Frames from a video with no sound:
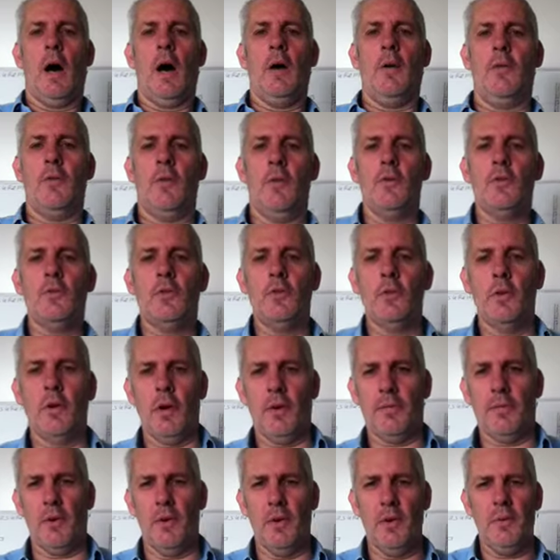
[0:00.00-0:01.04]
Howdy folks, good
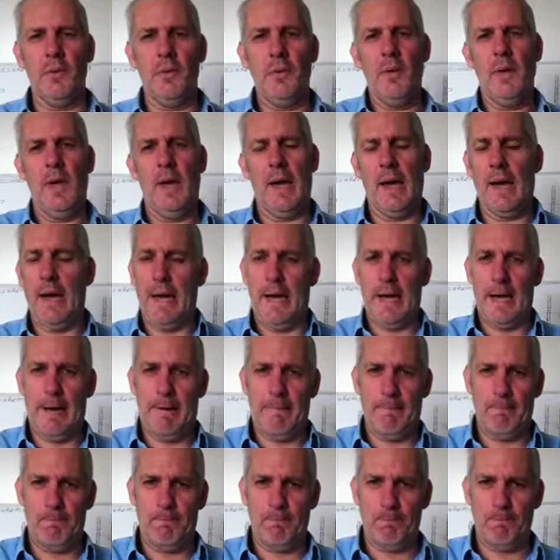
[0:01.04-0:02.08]
afternoon.
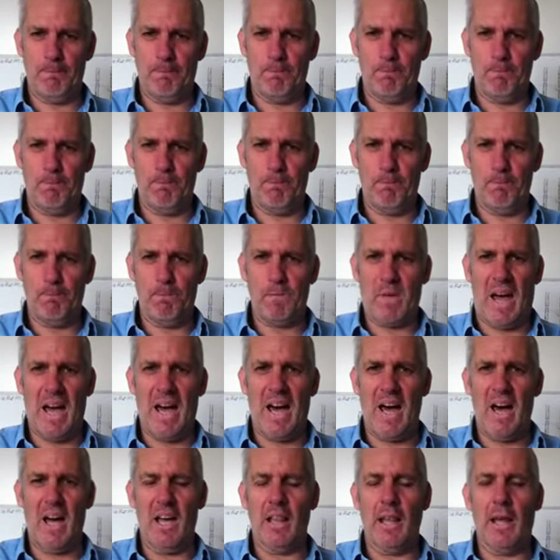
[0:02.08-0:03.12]

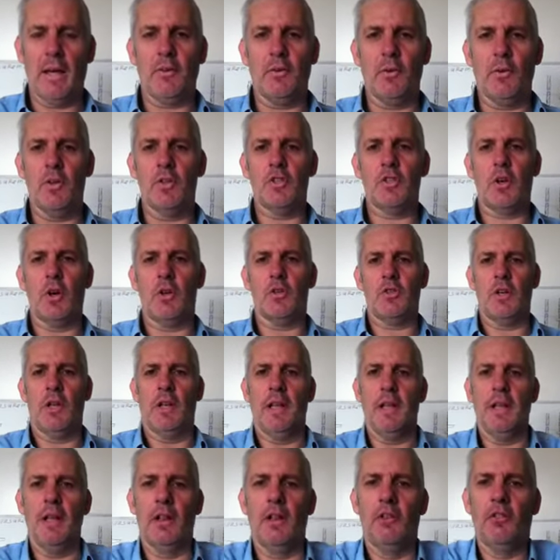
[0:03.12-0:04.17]
I'd like to discuss a
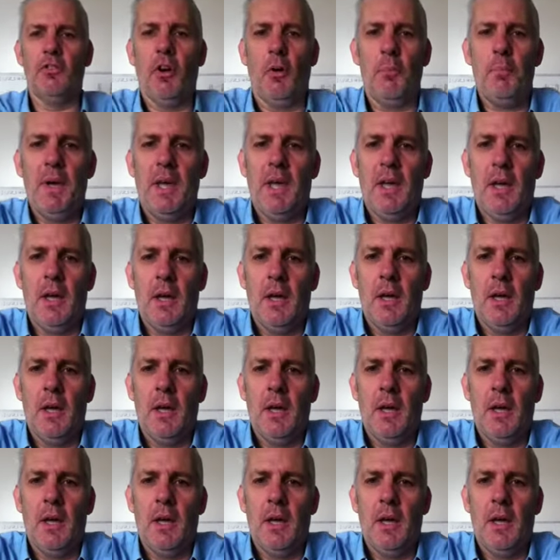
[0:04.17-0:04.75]
little topic